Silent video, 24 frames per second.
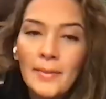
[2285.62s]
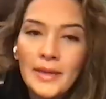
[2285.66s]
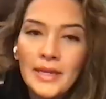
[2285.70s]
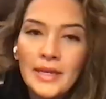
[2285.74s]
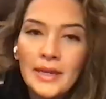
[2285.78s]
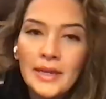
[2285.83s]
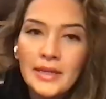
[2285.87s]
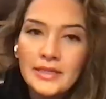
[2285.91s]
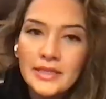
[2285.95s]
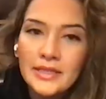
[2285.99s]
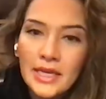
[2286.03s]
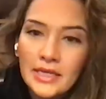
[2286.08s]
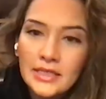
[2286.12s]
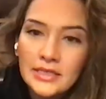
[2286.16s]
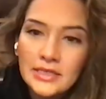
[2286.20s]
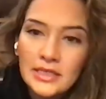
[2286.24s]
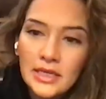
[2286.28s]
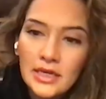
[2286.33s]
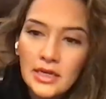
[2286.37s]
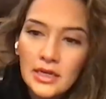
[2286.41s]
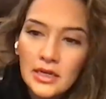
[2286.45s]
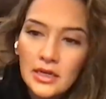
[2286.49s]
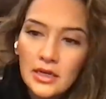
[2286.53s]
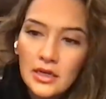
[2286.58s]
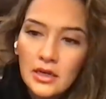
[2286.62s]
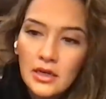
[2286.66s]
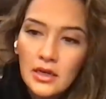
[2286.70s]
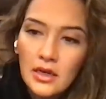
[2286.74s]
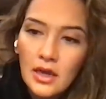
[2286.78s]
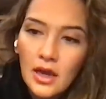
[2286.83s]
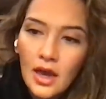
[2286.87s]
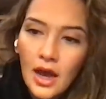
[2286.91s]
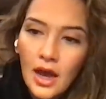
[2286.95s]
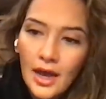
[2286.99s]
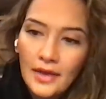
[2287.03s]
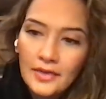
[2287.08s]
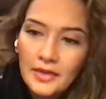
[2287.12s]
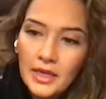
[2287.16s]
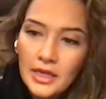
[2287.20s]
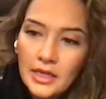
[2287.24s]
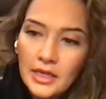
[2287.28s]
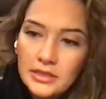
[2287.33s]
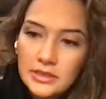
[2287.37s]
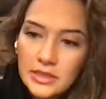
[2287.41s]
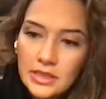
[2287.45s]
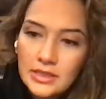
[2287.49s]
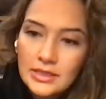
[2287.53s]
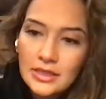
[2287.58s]
mean, it takes a, I think
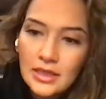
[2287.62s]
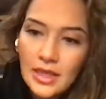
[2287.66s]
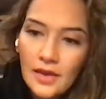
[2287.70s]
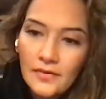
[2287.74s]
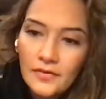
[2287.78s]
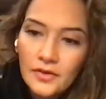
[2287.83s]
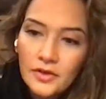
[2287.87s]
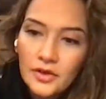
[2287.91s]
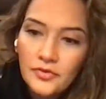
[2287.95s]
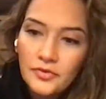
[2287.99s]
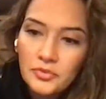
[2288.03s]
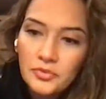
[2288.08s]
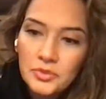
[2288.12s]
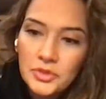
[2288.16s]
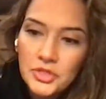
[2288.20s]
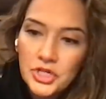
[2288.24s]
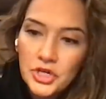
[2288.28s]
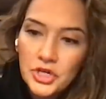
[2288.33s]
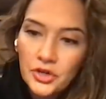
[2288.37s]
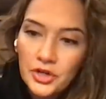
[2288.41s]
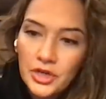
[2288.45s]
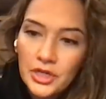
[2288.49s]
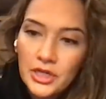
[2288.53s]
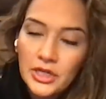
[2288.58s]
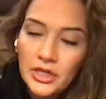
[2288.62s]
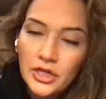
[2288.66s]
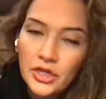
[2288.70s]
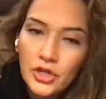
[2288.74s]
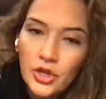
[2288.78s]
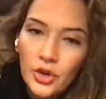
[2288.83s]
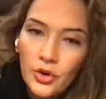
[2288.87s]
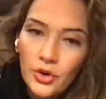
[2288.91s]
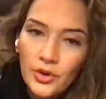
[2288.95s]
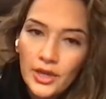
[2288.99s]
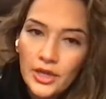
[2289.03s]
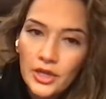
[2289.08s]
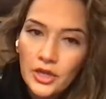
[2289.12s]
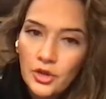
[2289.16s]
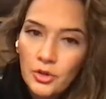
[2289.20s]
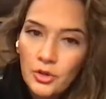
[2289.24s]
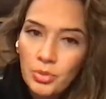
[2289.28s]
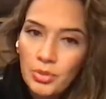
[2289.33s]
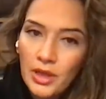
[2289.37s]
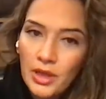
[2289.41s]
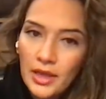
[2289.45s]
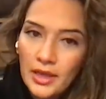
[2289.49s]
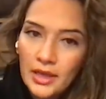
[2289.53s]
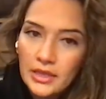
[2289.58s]
it takes a level of maturity to know that you're
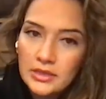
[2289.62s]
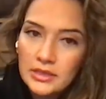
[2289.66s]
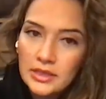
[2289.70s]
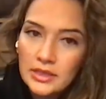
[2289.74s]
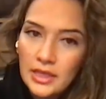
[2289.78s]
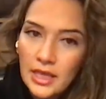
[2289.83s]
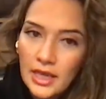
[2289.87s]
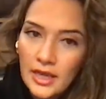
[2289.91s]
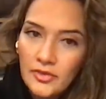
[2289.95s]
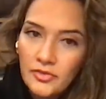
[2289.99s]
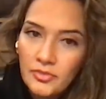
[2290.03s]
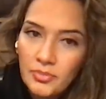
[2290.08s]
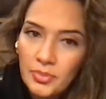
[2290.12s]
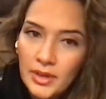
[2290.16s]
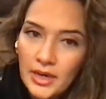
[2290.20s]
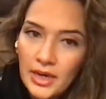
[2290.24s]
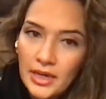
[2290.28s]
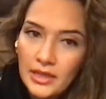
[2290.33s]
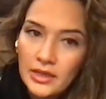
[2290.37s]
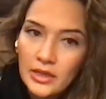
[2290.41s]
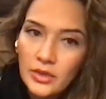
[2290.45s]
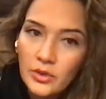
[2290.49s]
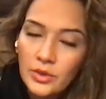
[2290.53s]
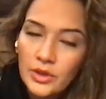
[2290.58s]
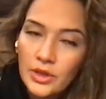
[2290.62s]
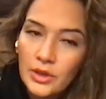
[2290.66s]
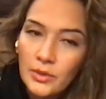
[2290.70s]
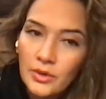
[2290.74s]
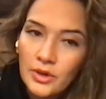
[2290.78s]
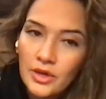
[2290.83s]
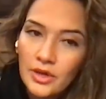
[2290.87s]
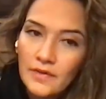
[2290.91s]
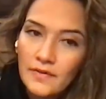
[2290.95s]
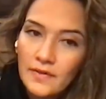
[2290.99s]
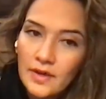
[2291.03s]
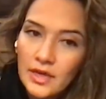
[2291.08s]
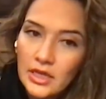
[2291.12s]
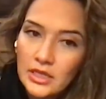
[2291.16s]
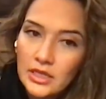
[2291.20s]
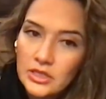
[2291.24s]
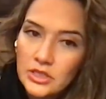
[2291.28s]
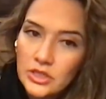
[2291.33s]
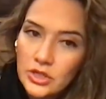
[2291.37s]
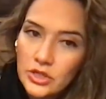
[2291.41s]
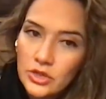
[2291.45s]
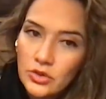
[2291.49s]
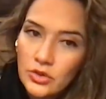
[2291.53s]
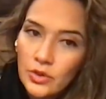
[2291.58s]
applying it to life. But I think when they were giving it
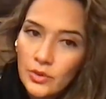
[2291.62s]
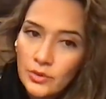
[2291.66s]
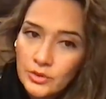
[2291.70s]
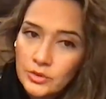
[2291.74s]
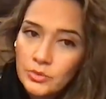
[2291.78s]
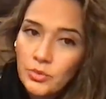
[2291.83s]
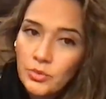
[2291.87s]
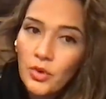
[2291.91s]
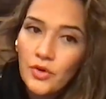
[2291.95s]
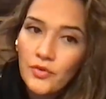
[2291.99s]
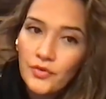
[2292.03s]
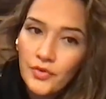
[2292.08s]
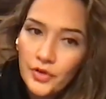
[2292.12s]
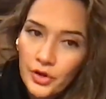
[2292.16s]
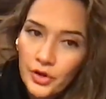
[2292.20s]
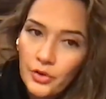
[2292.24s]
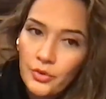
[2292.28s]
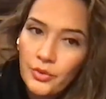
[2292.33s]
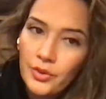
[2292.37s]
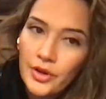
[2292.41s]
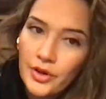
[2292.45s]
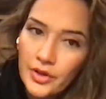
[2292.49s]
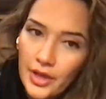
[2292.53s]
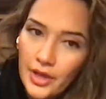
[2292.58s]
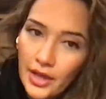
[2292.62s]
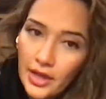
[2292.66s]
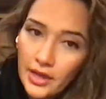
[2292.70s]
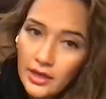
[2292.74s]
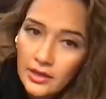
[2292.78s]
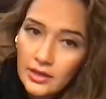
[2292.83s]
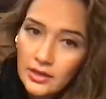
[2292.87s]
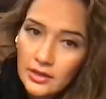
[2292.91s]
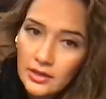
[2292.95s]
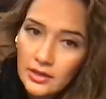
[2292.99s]
to you, it was more for career. Yeah.